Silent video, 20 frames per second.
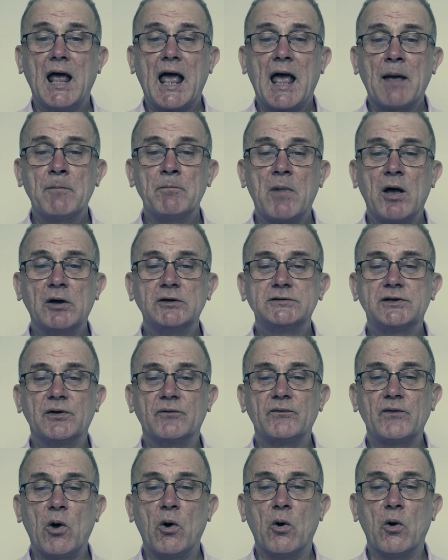and most
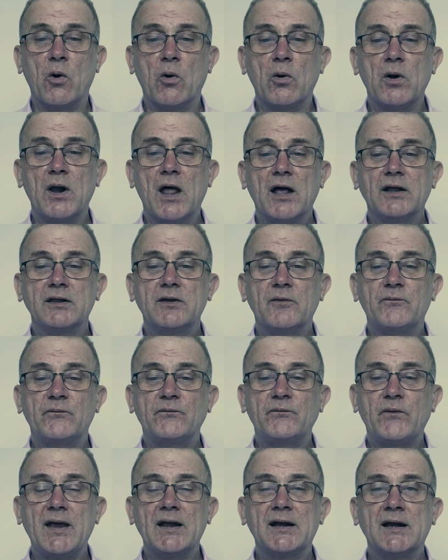of all, the
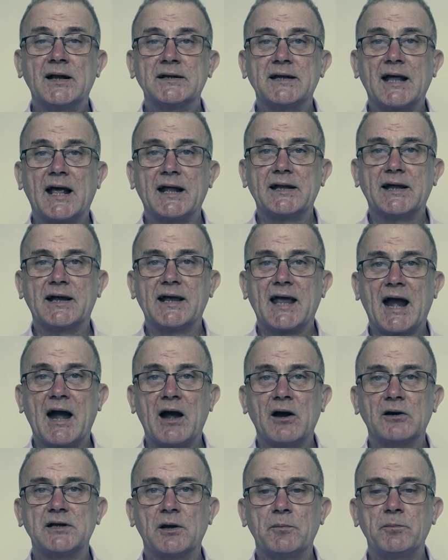feeling that the
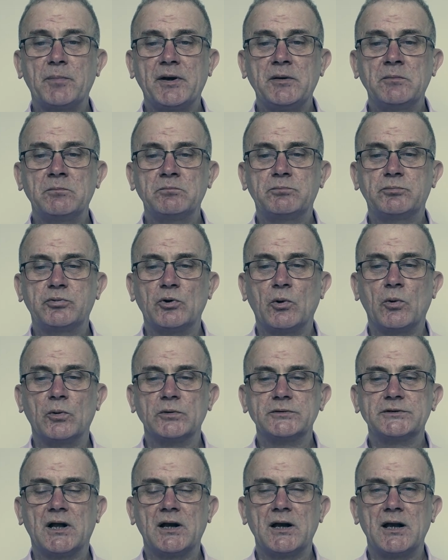character being
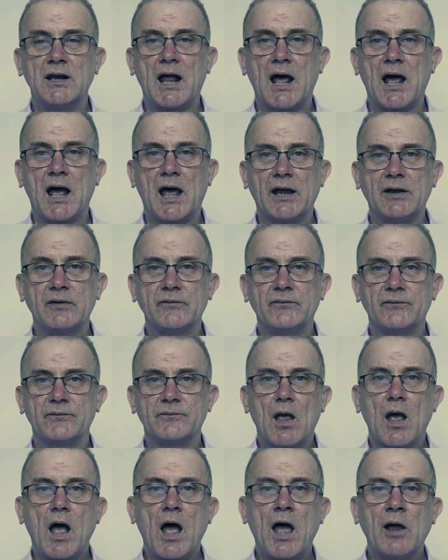brought to life,
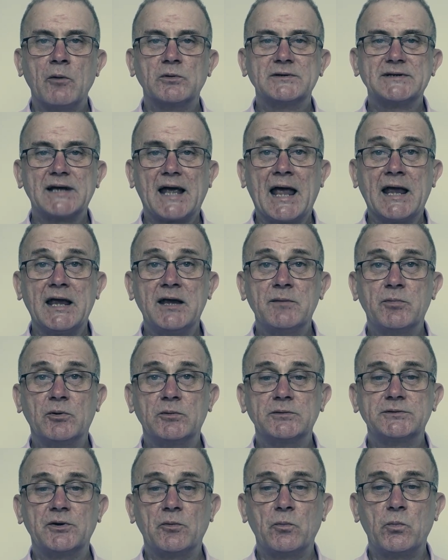I was
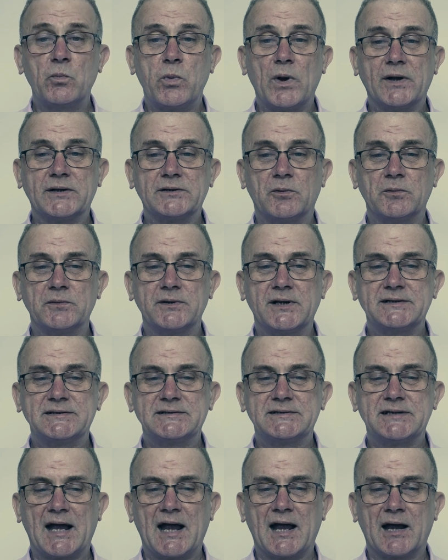able to whittle this
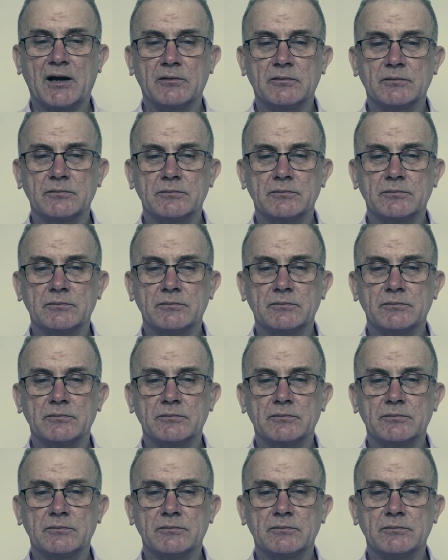down.